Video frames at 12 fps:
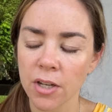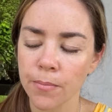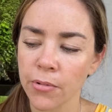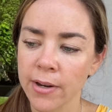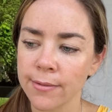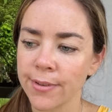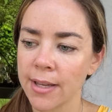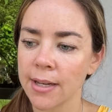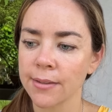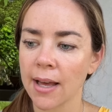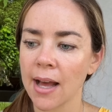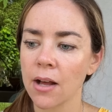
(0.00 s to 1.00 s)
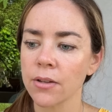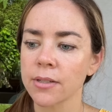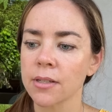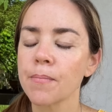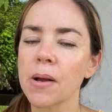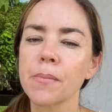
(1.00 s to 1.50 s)
renovating the
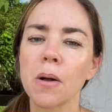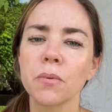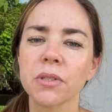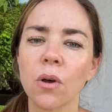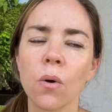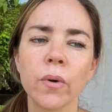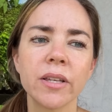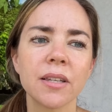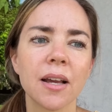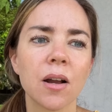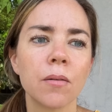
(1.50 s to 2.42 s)
house. My mom was always like